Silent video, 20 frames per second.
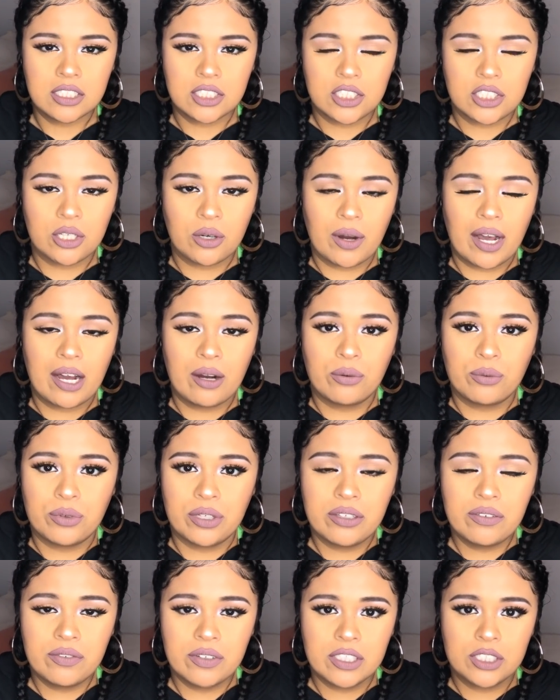So how
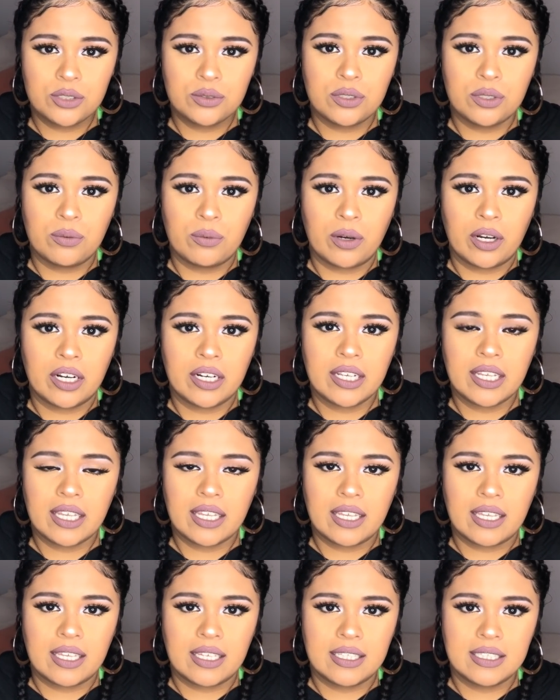refunds would work
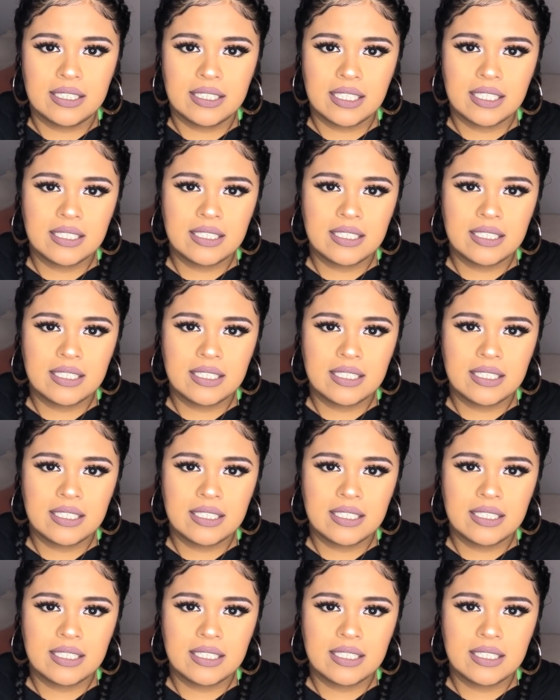is,